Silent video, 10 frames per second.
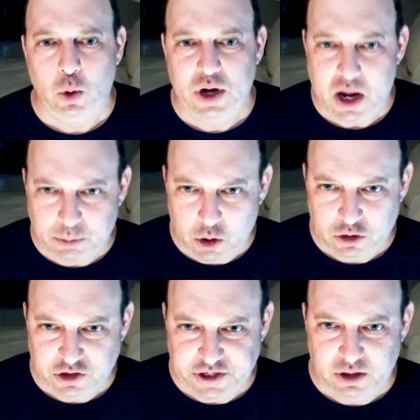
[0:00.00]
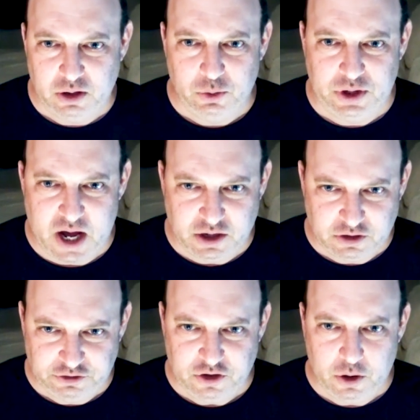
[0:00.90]
we're not a broker dealer, we're not a
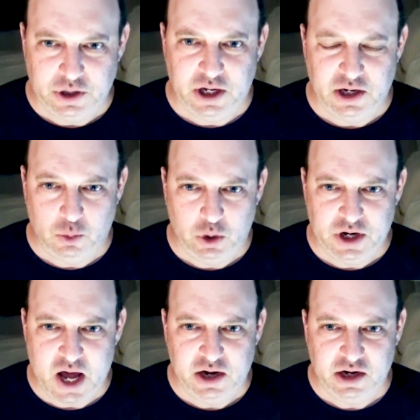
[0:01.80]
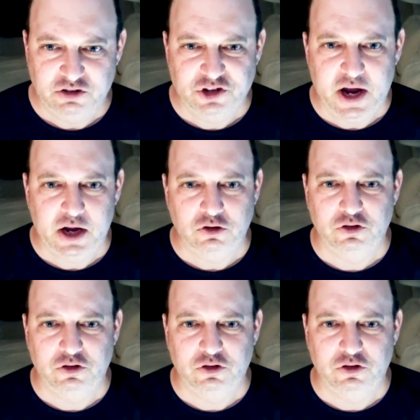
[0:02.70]
custodian, and we're not an exchange.